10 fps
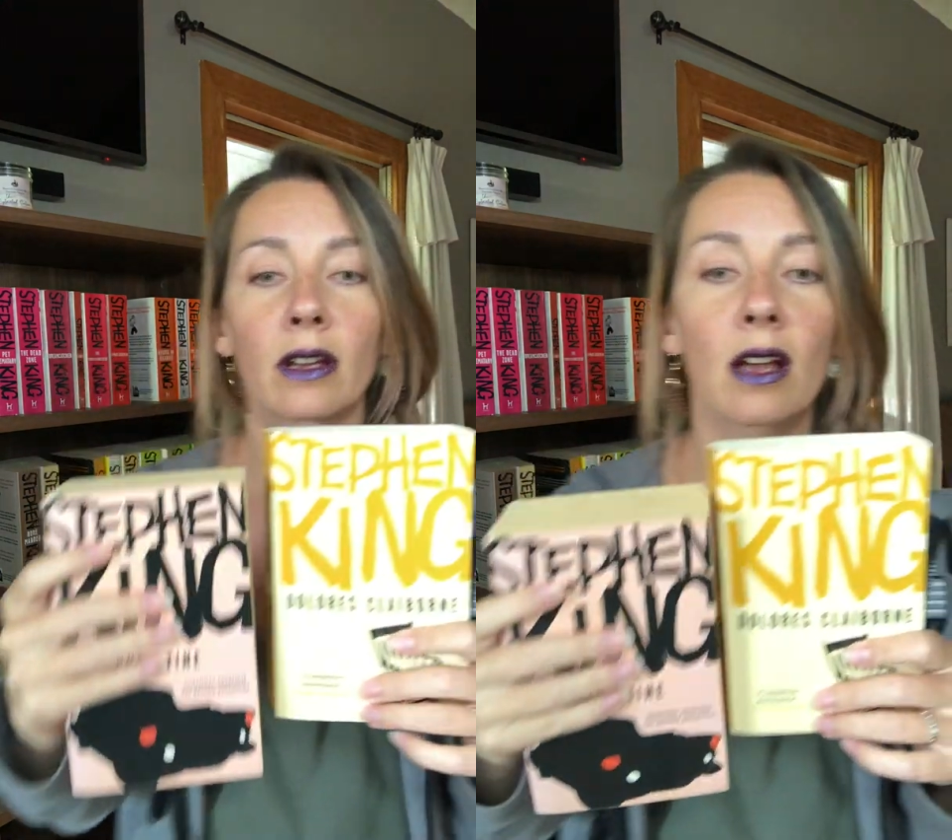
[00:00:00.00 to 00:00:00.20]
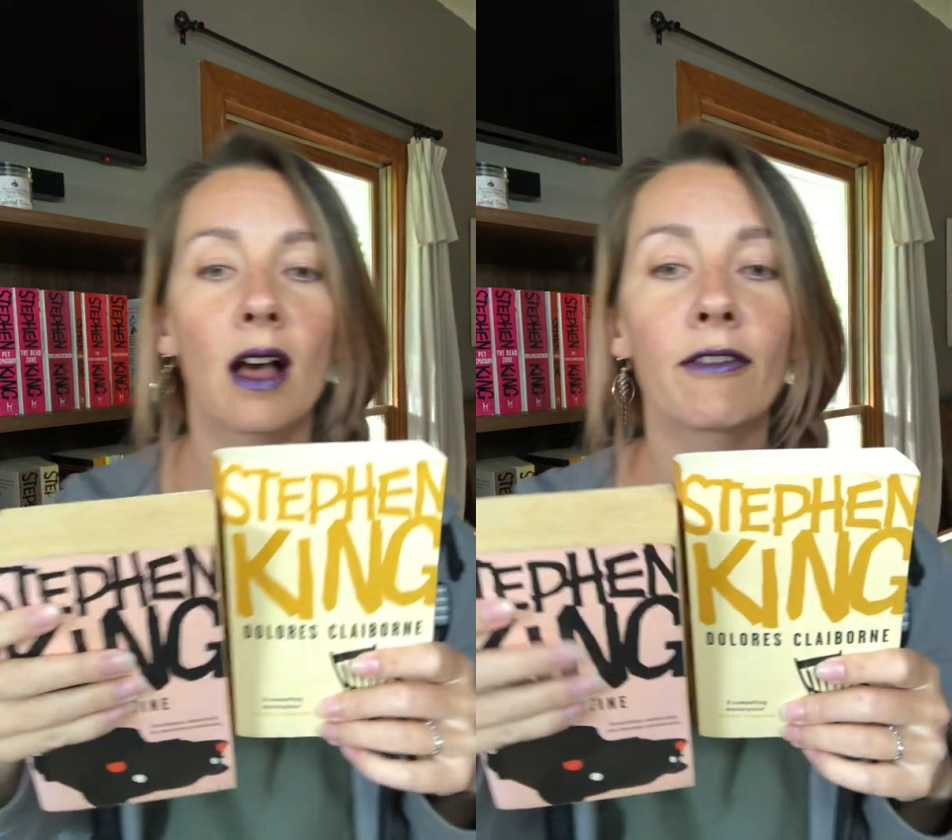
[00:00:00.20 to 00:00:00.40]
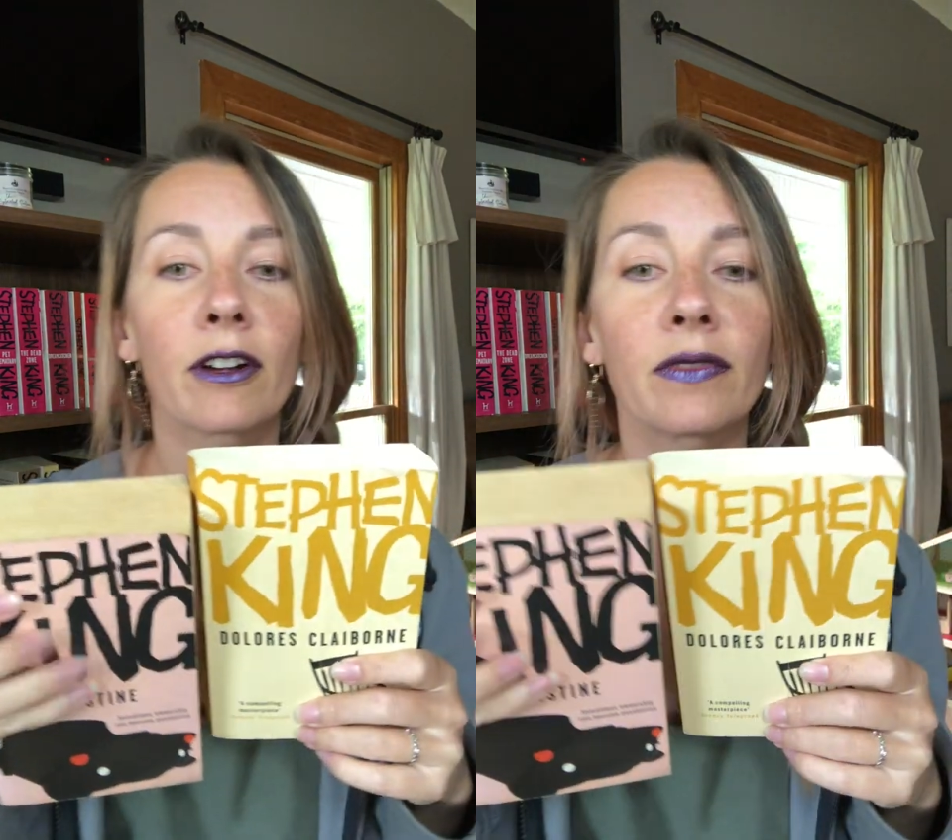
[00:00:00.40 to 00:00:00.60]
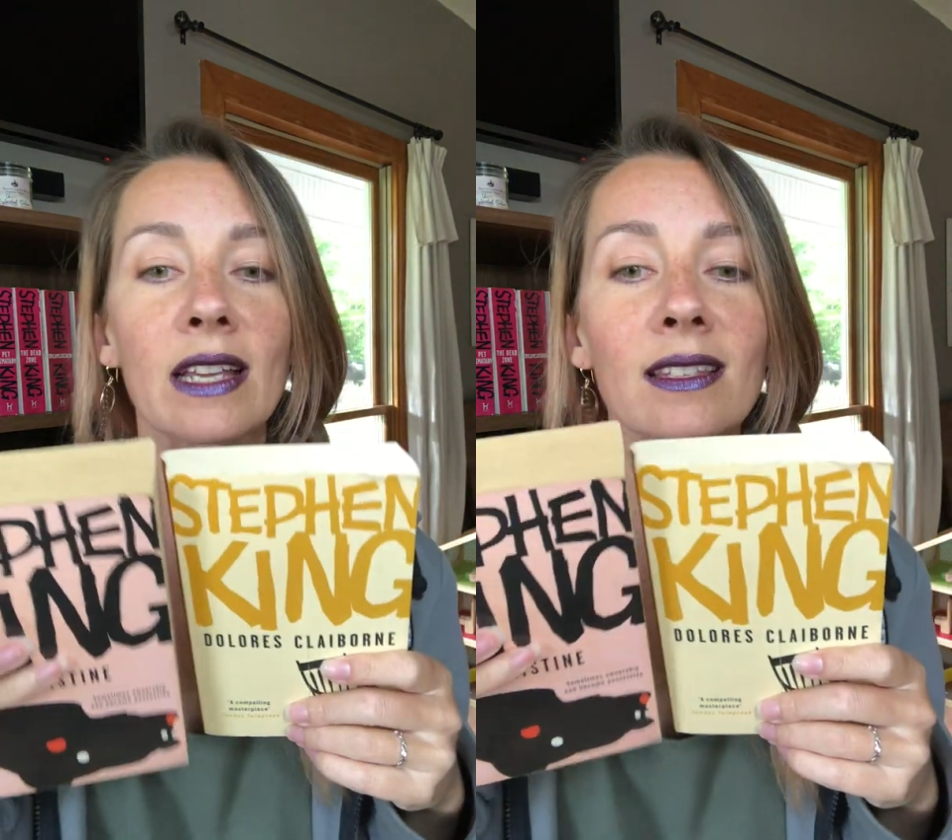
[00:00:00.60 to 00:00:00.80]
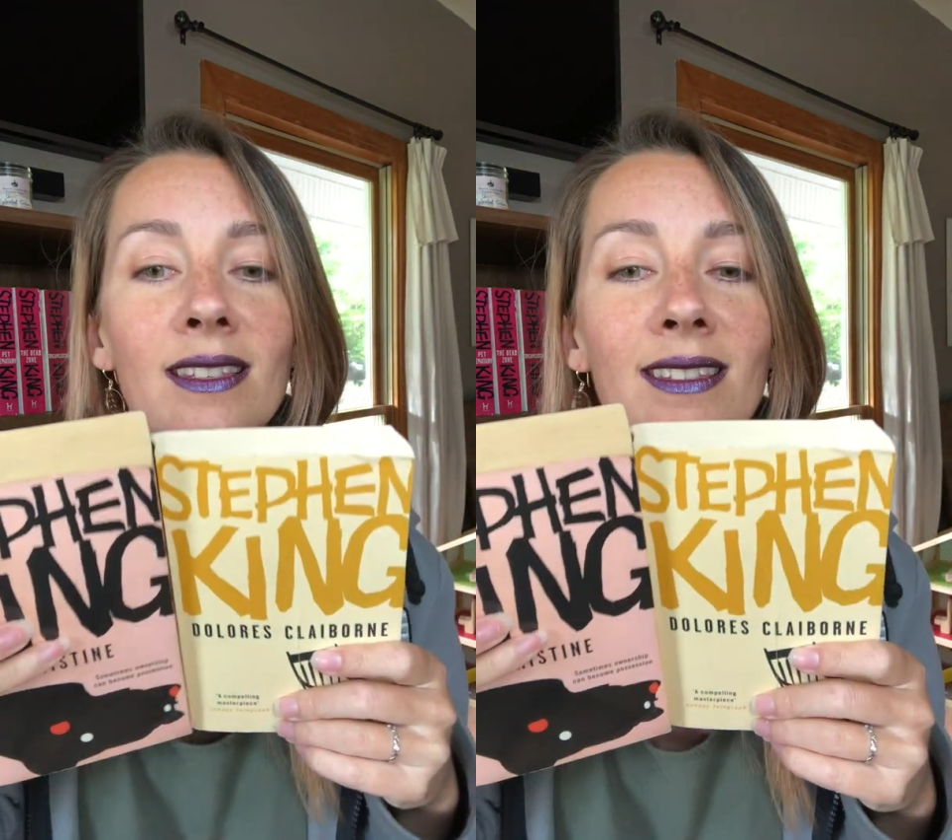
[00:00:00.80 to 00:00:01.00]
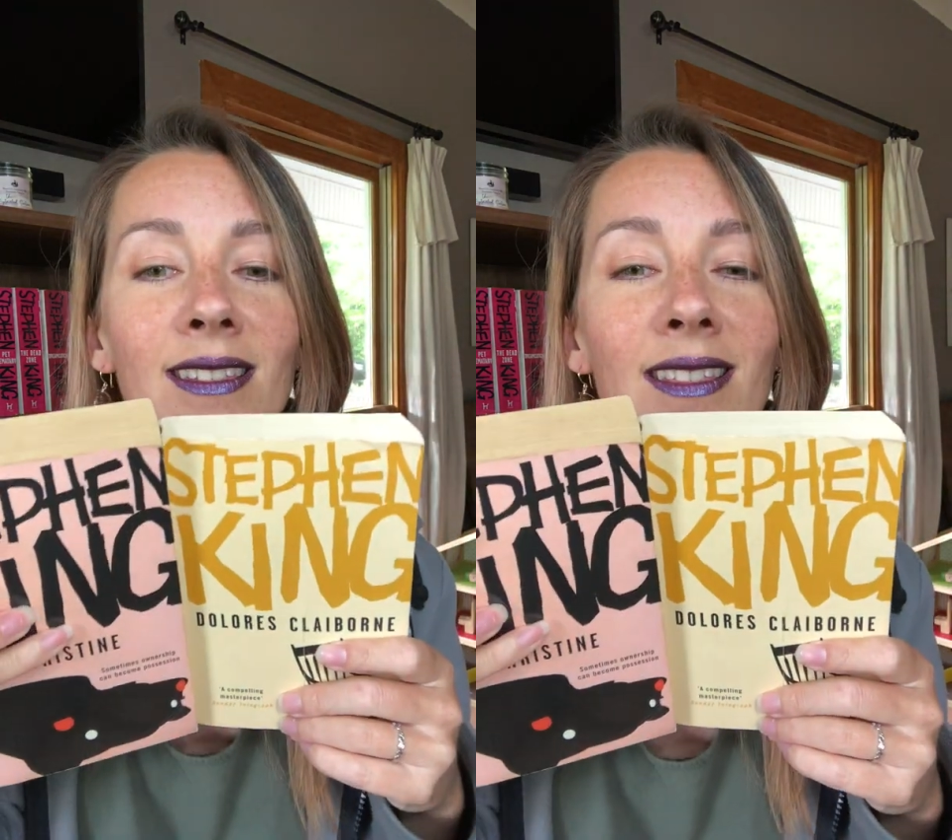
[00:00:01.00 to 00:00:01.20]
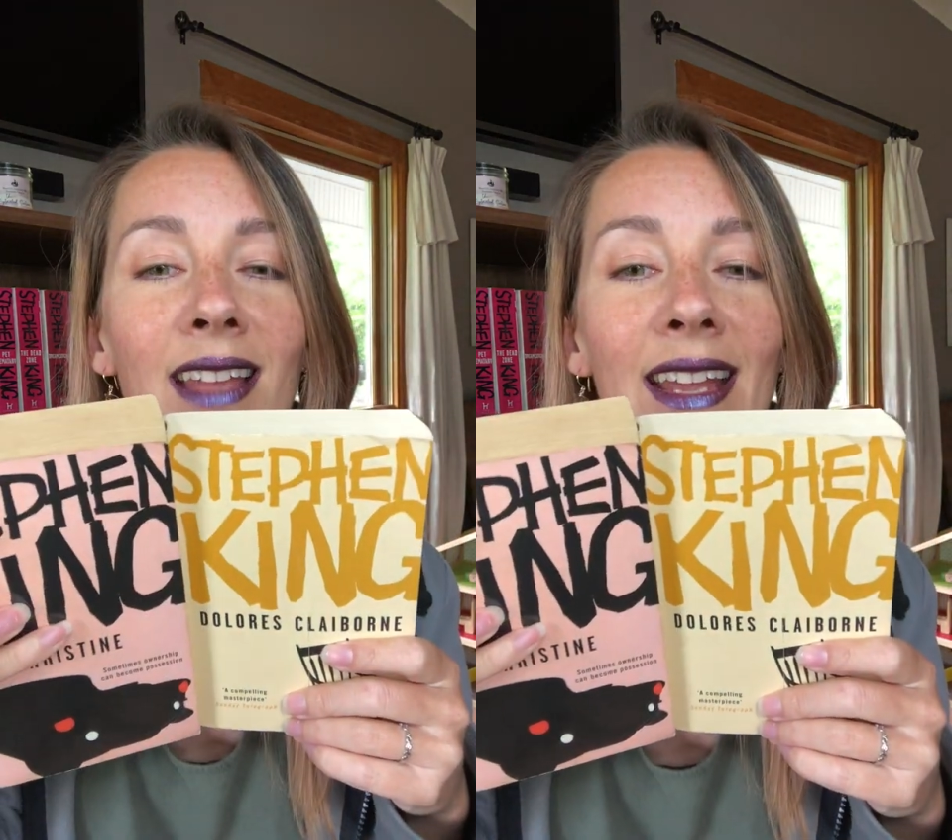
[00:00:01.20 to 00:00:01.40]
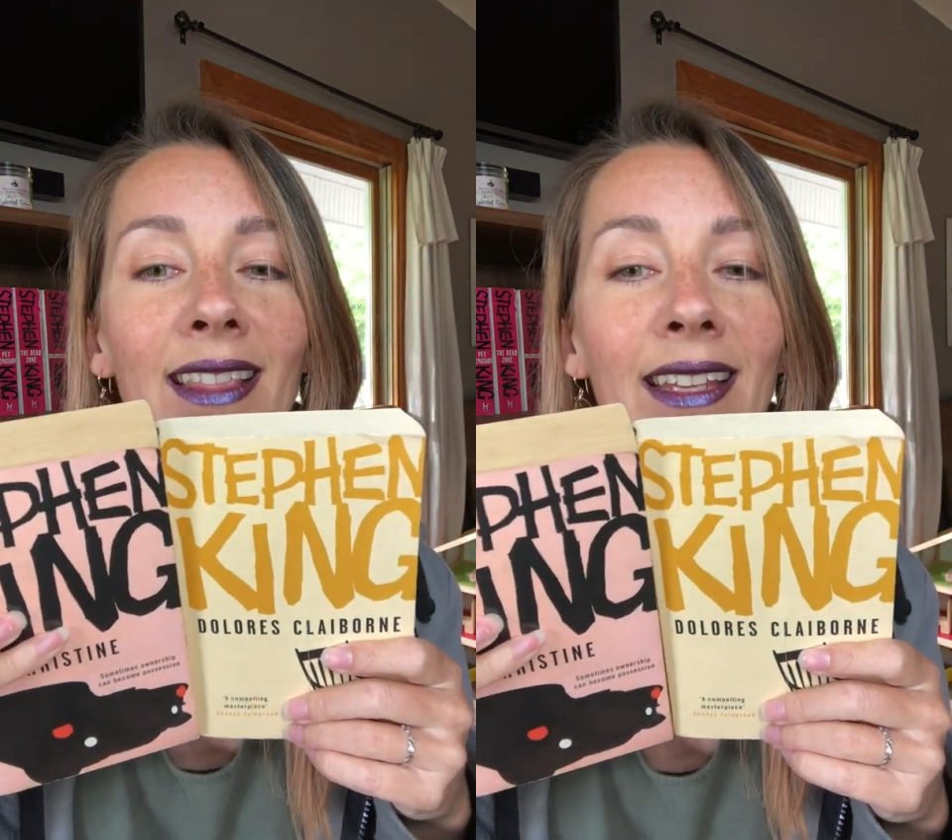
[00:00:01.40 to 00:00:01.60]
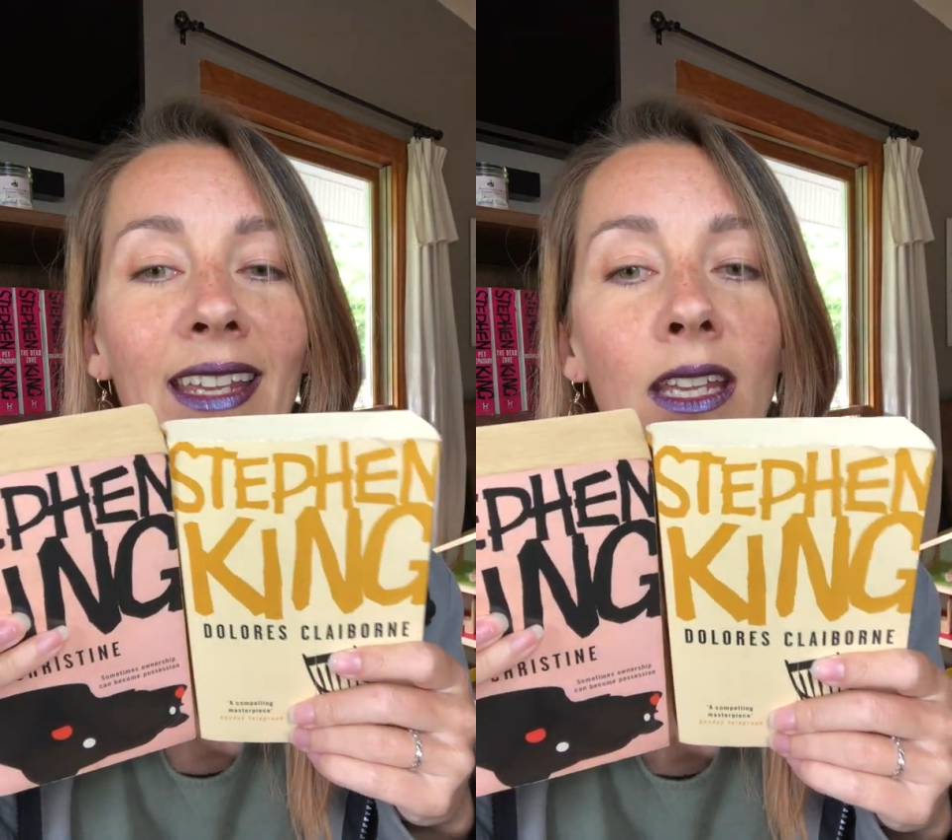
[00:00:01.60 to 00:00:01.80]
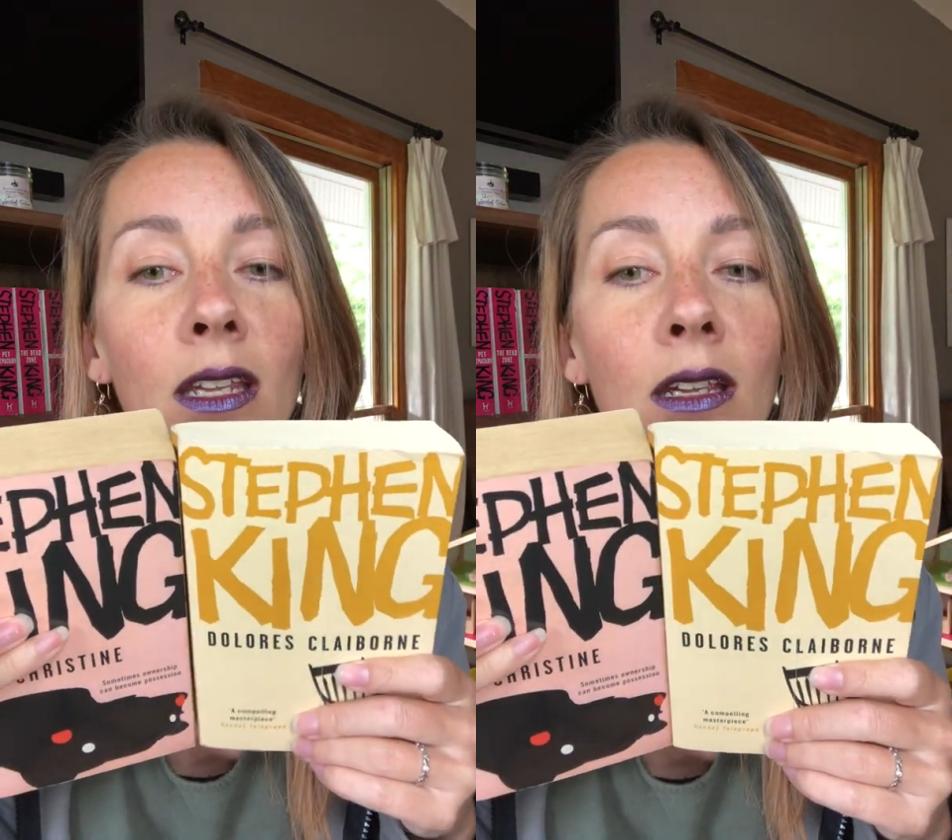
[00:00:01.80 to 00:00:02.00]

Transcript: cover that's slightly